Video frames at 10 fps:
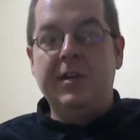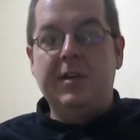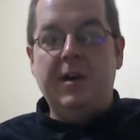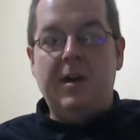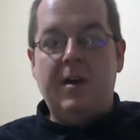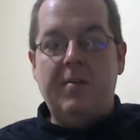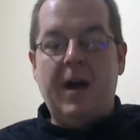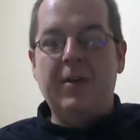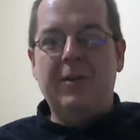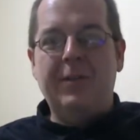
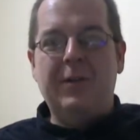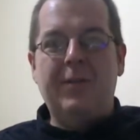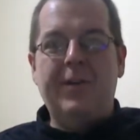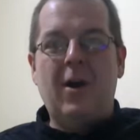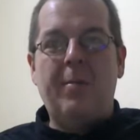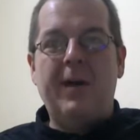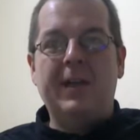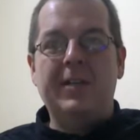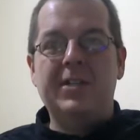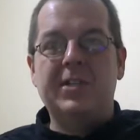I don't even know if
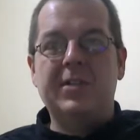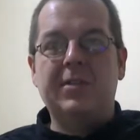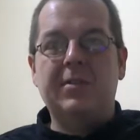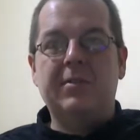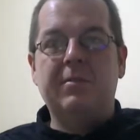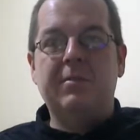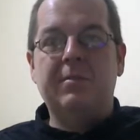Outback is still